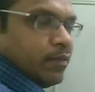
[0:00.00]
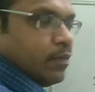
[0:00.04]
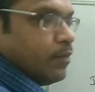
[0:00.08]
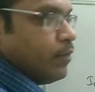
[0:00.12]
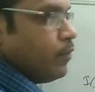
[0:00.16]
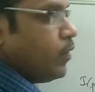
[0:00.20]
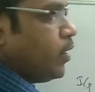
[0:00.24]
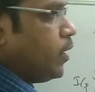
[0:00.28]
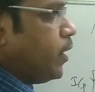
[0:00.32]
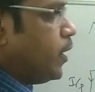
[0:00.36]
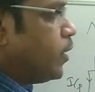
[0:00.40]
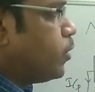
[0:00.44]

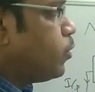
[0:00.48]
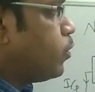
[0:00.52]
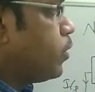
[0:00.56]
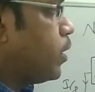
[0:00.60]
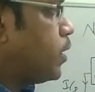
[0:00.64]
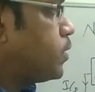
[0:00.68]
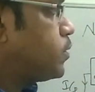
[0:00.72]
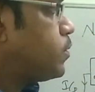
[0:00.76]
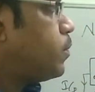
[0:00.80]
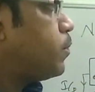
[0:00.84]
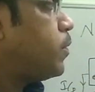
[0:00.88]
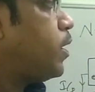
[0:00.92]
Okay, we
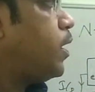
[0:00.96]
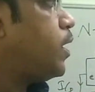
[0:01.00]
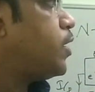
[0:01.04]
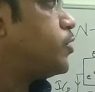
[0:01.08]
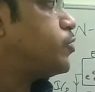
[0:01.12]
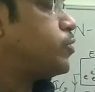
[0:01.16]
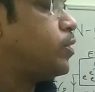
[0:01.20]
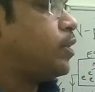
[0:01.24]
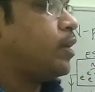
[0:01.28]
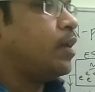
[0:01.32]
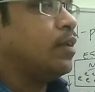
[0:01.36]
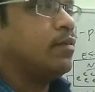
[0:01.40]
need to take
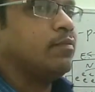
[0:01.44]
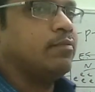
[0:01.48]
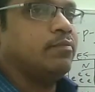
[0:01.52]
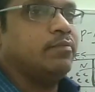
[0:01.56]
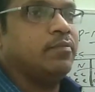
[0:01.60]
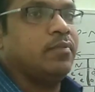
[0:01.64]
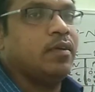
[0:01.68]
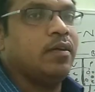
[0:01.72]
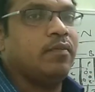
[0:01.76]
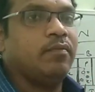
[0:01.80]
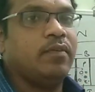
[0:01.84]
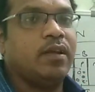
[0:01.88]
some
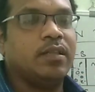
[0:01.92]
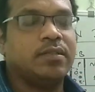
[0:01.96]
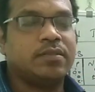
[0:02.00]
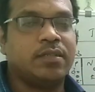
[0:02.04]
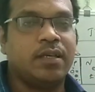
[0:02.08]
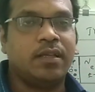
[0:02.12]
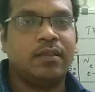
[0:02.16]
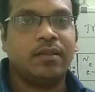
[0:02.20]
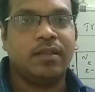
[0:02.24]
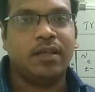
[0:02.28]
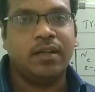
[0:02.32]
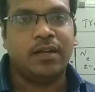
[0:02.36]
relation here.
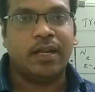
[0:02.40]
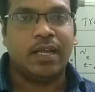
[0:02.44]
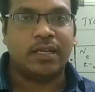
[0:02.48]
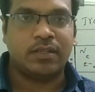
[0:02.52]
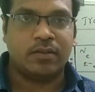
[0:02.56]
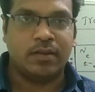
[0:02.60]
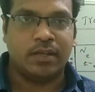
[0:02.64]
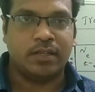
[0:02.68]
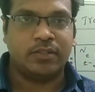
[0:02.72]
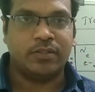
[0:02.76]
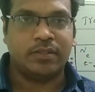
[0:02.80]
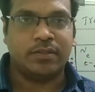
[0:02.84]
We will see
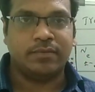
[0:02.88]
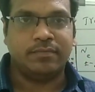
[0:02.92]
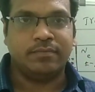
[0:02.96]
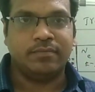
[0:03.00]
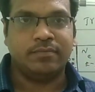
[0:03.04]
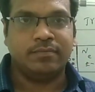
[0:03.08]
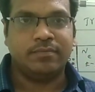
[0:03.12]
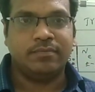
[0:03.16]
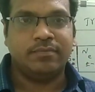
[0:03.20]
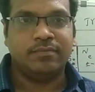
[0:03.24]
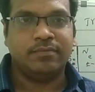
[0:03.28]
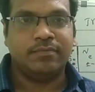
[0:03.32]
in the next
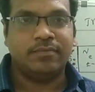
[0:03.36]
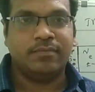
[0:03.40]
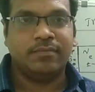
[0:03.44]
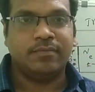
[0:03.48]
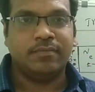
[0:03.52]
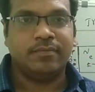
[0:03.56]
lecture.